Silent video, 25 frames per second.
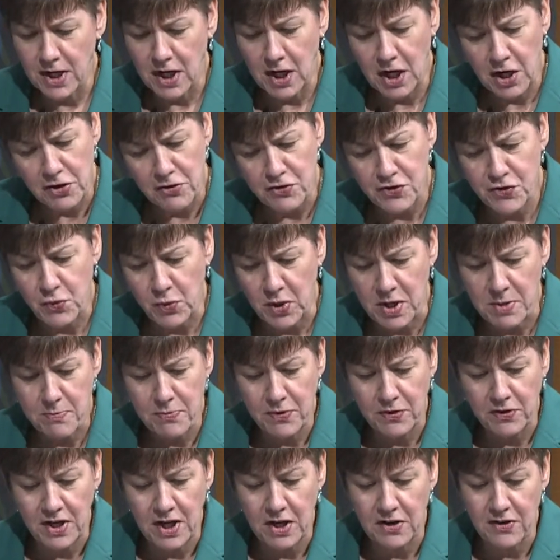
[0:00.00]
$120
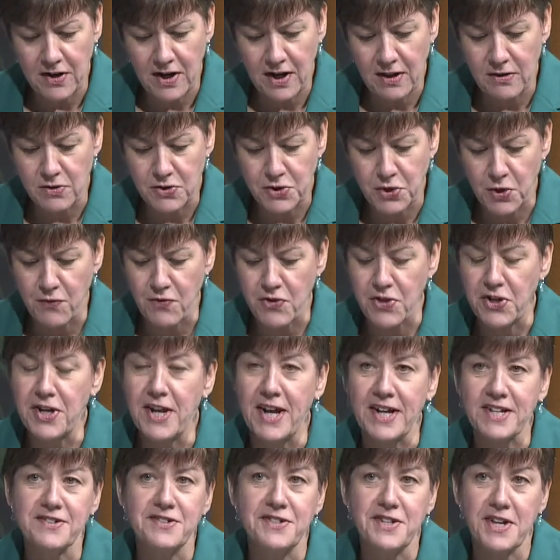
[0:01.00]
billion over the
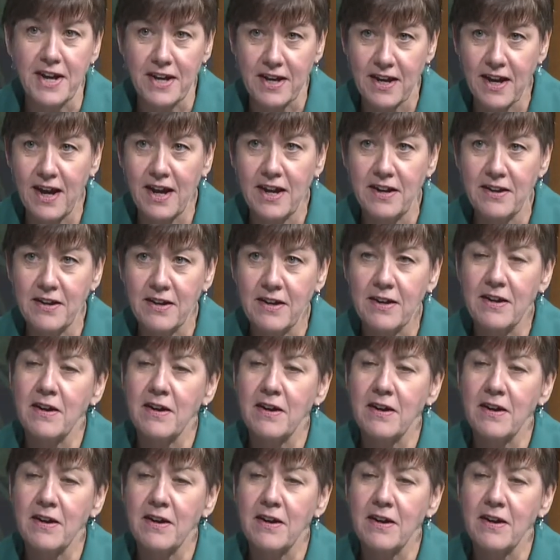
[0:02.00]
next decade.